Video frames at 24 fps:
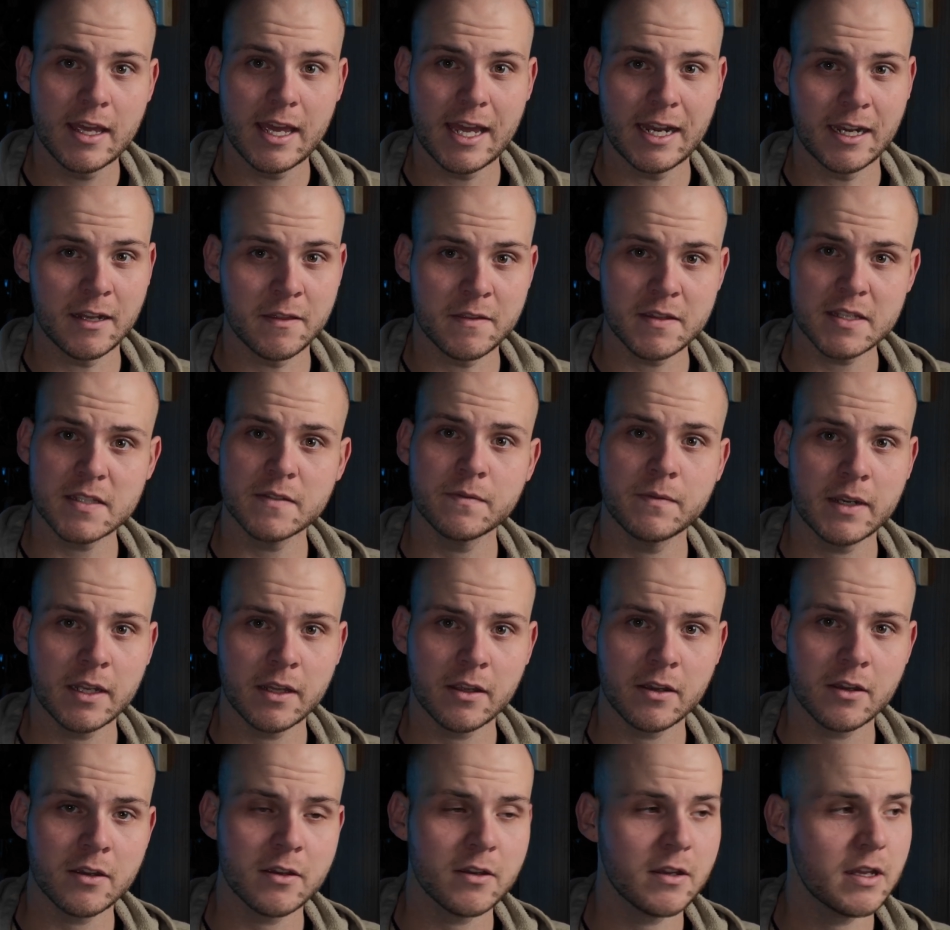And in this
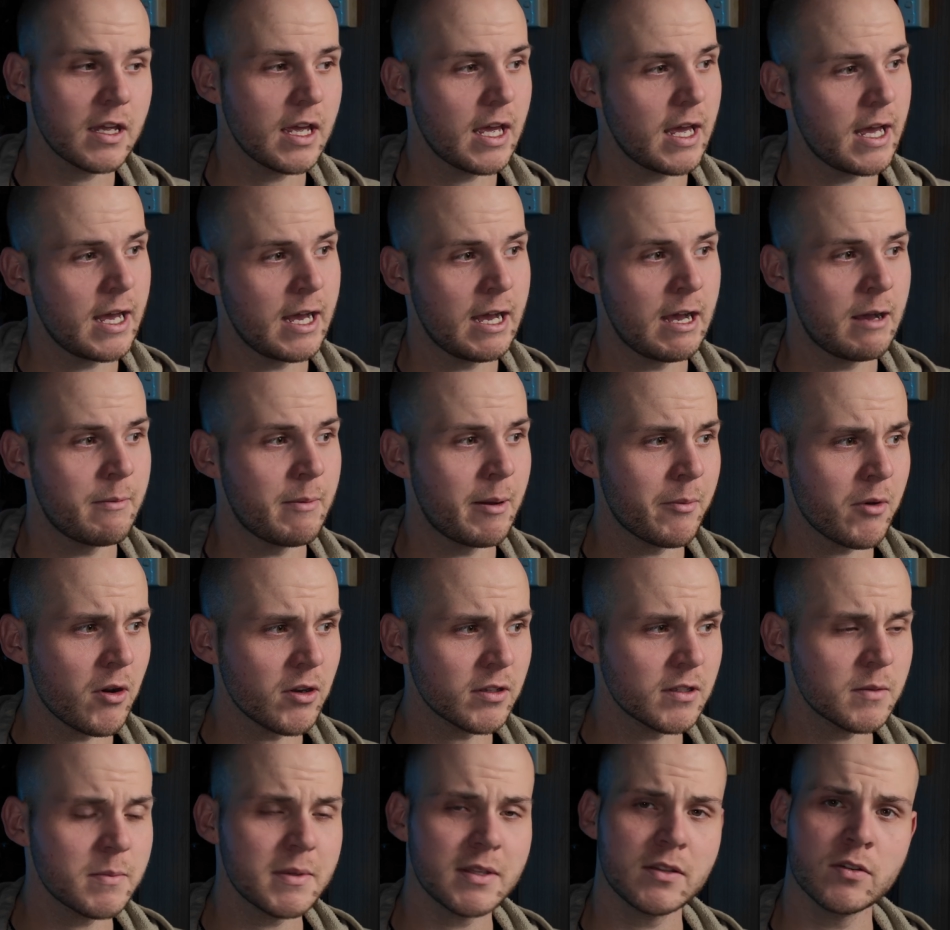video, I'm
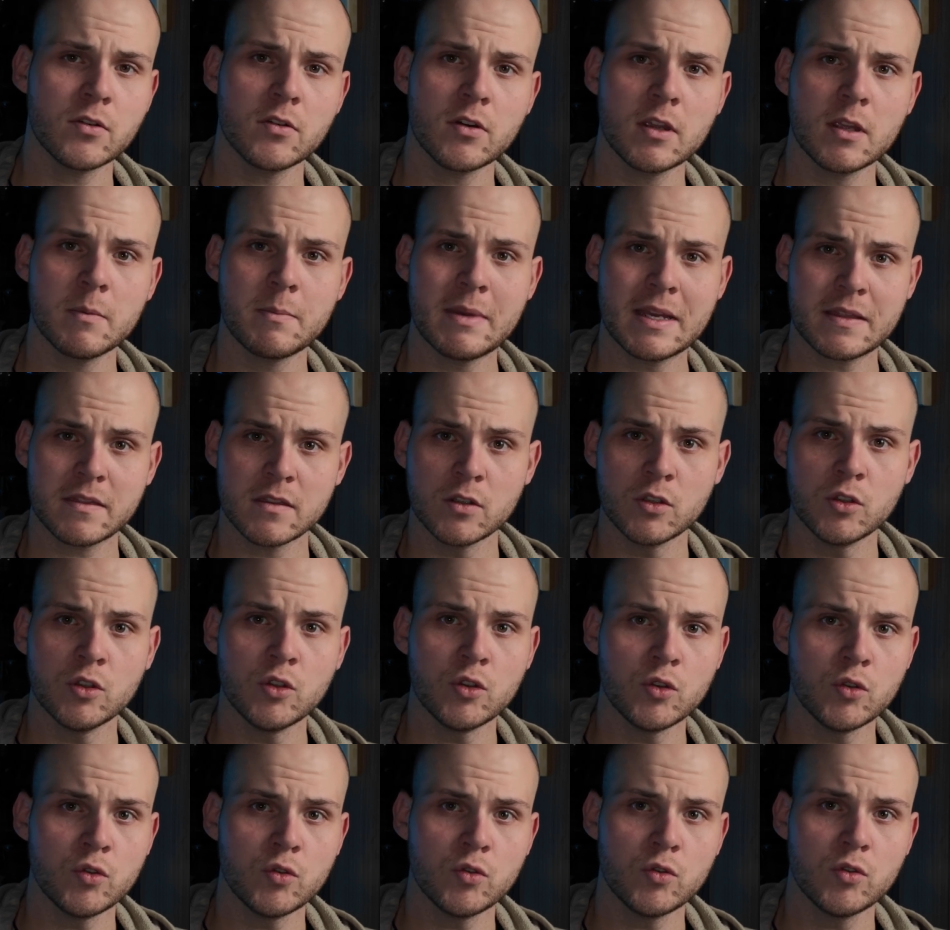going to be talking about the
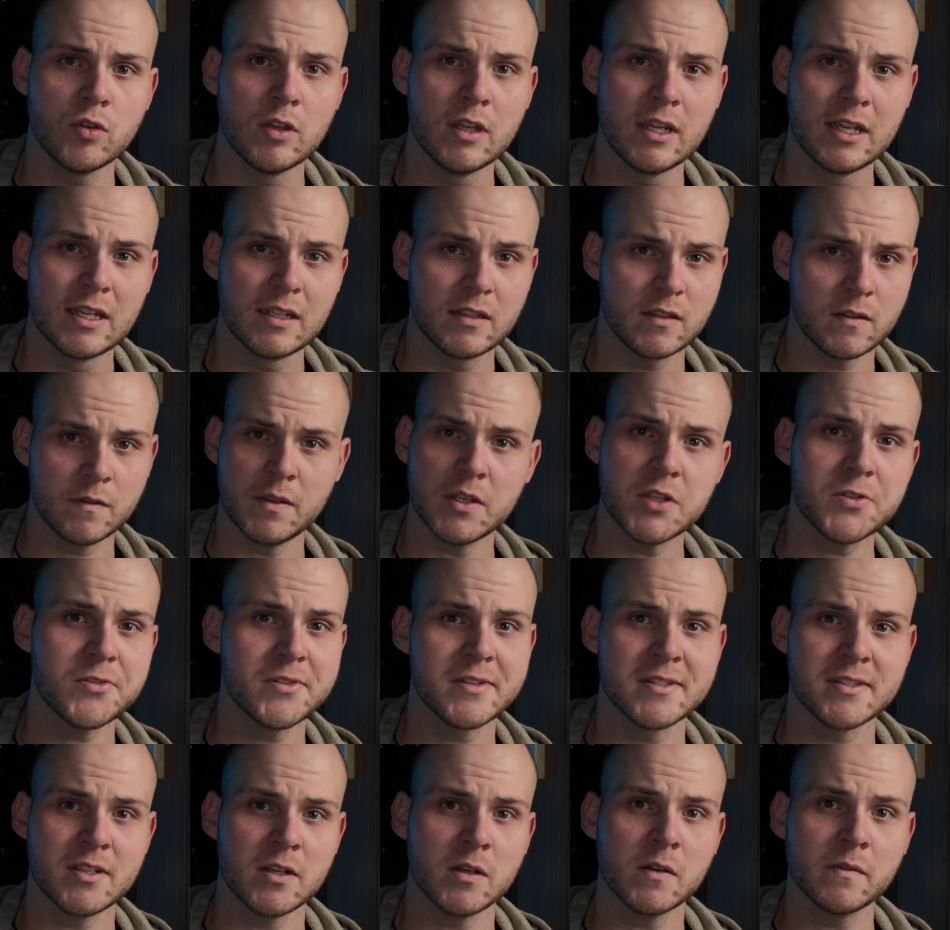new DaVinci
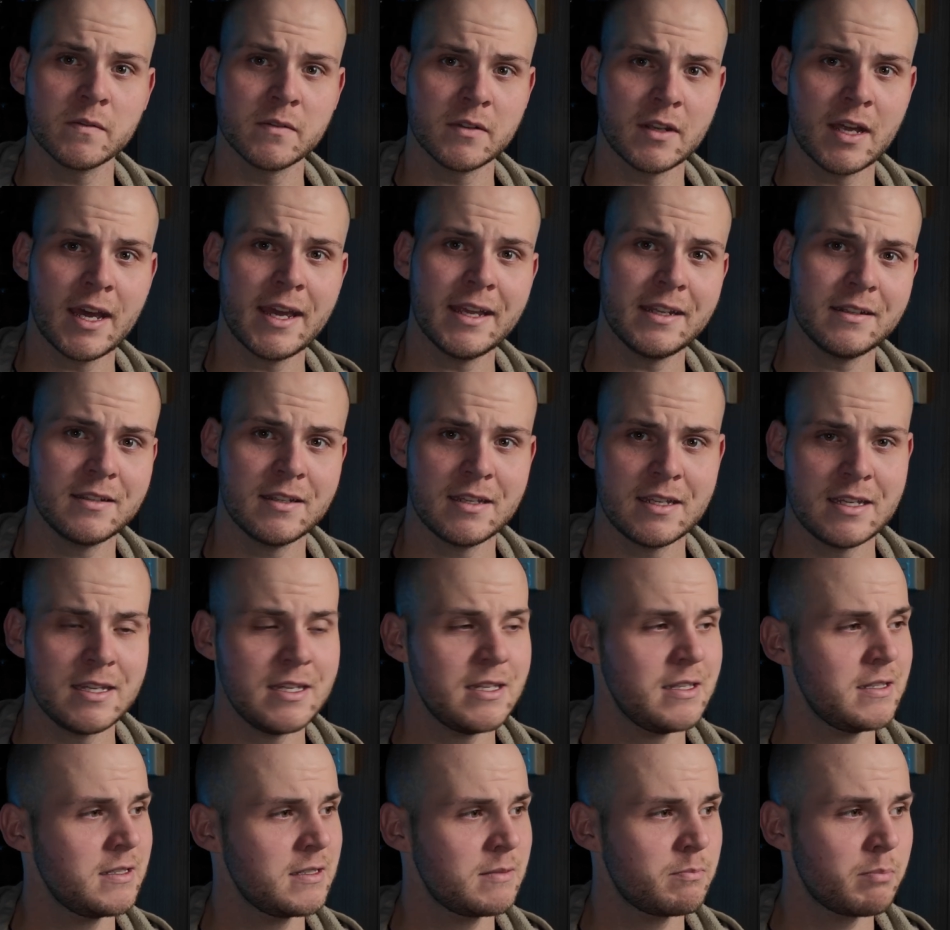Resolve
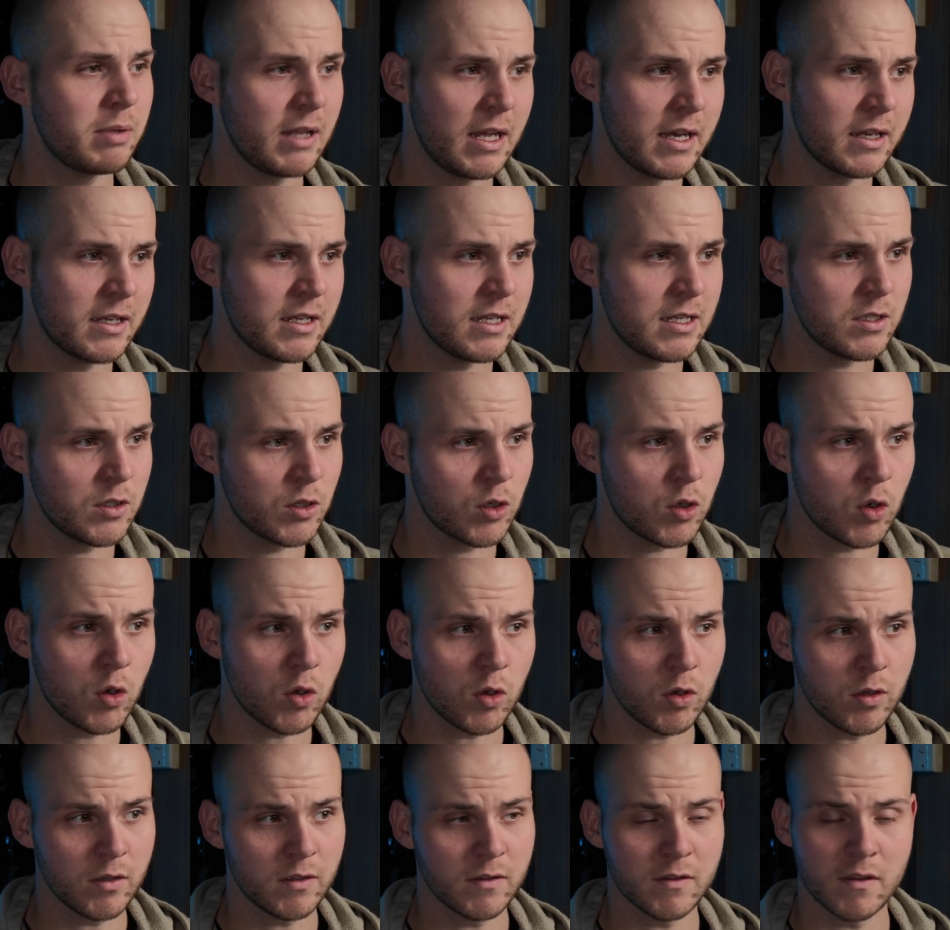19's plugin
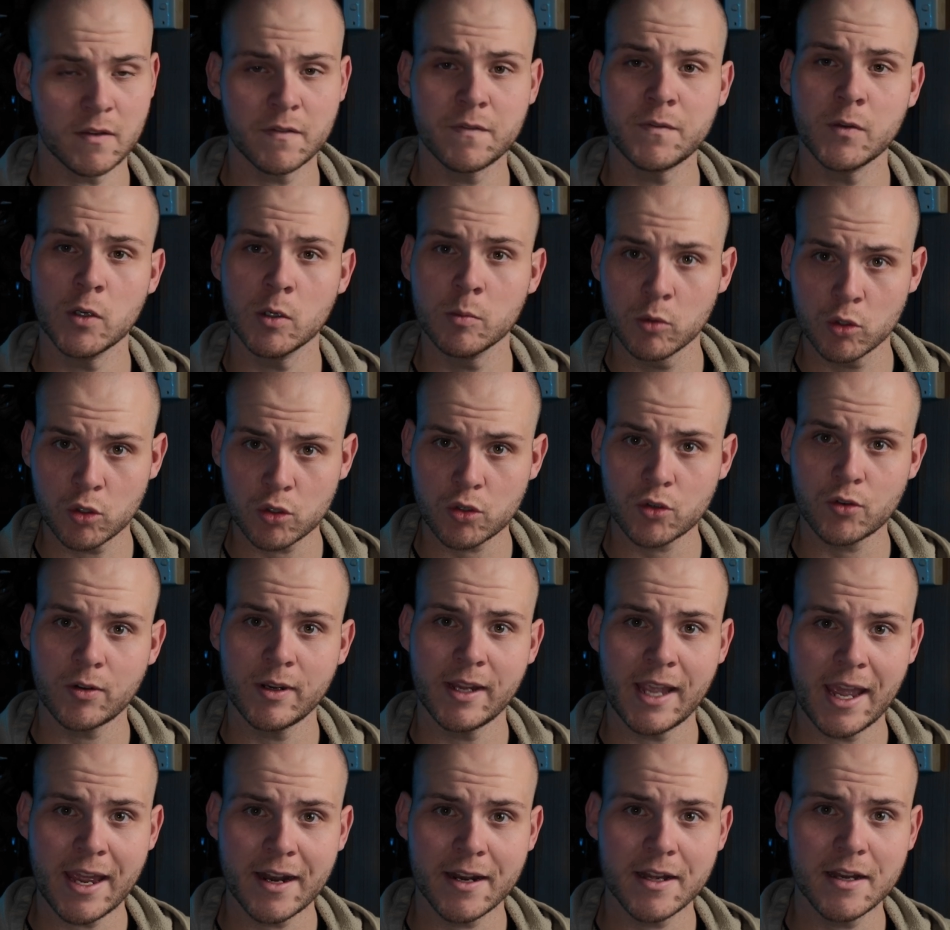called the Film Look
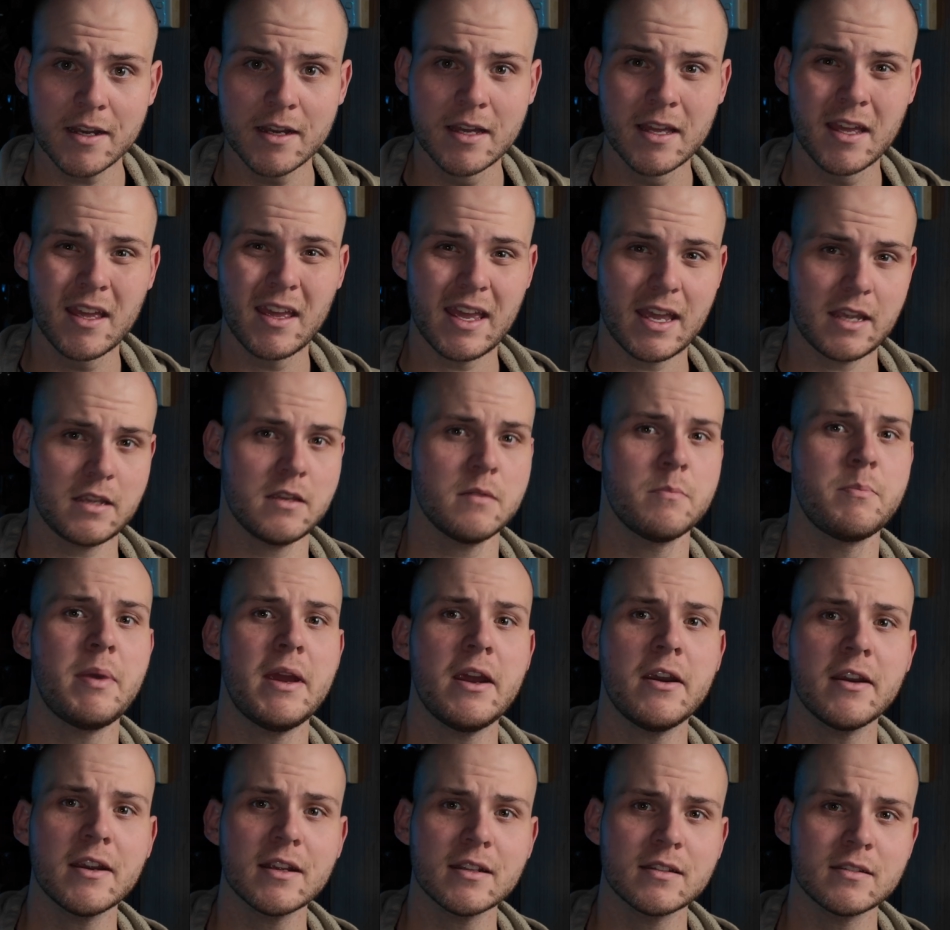Creator and
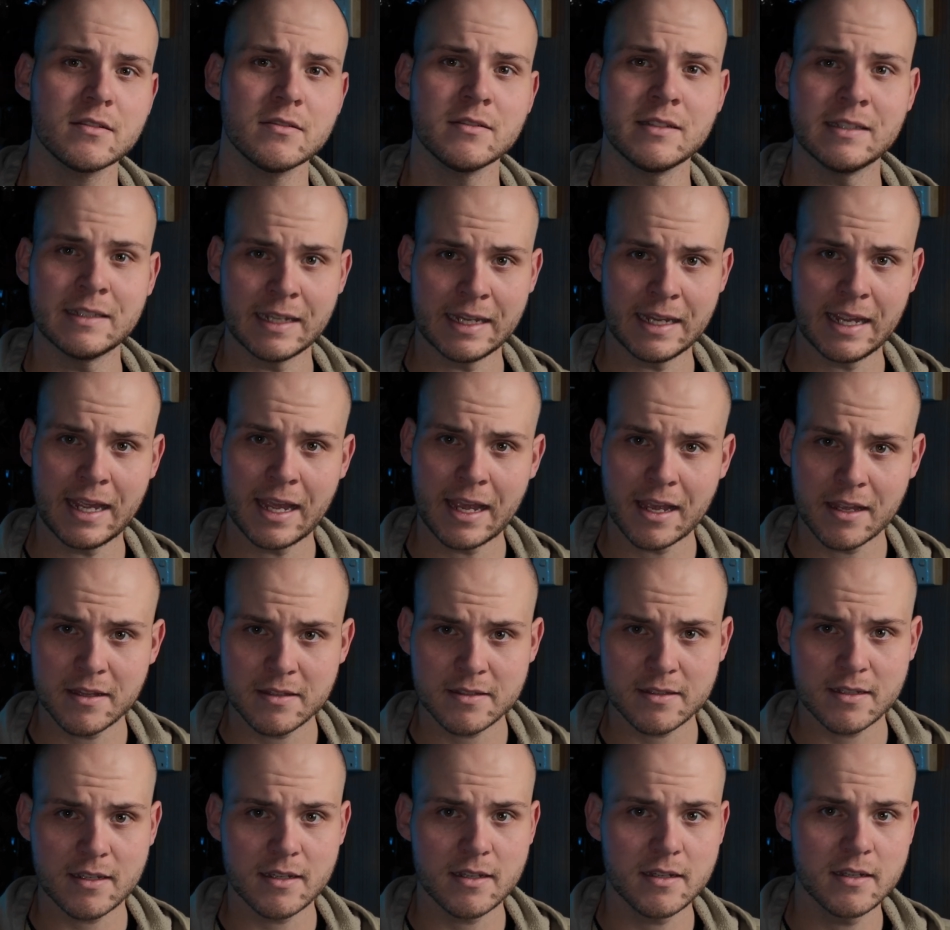comparing it to
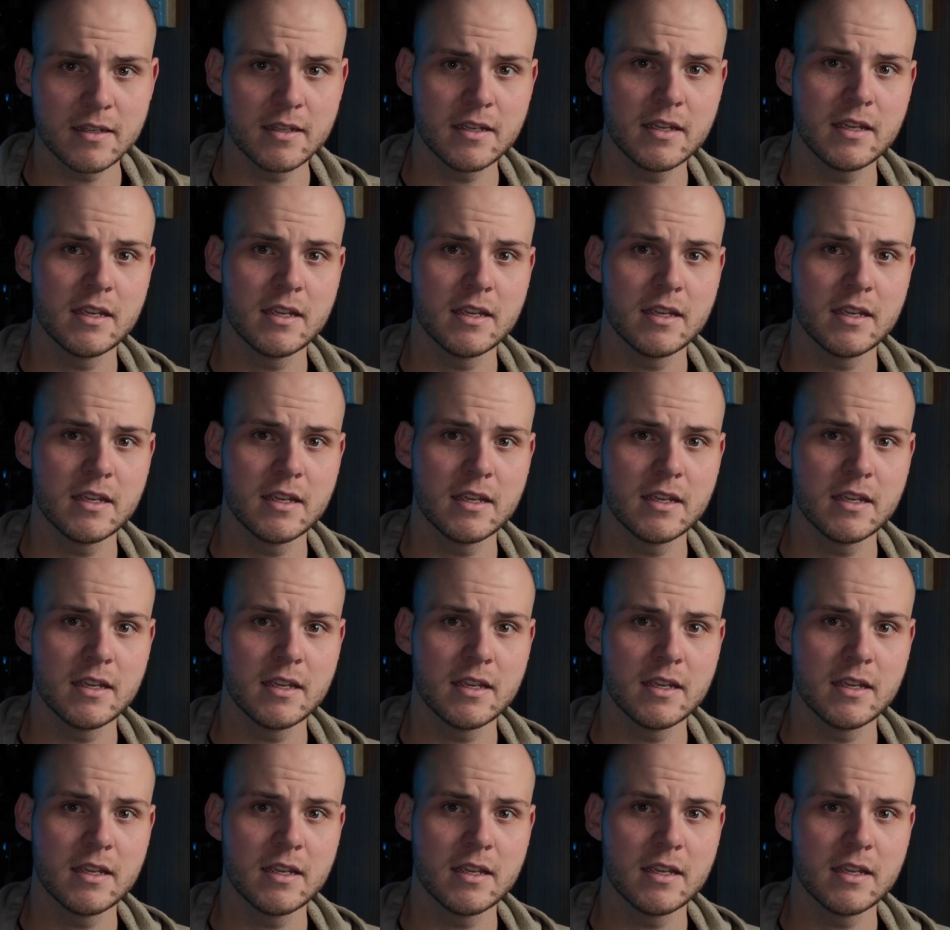Dehancer.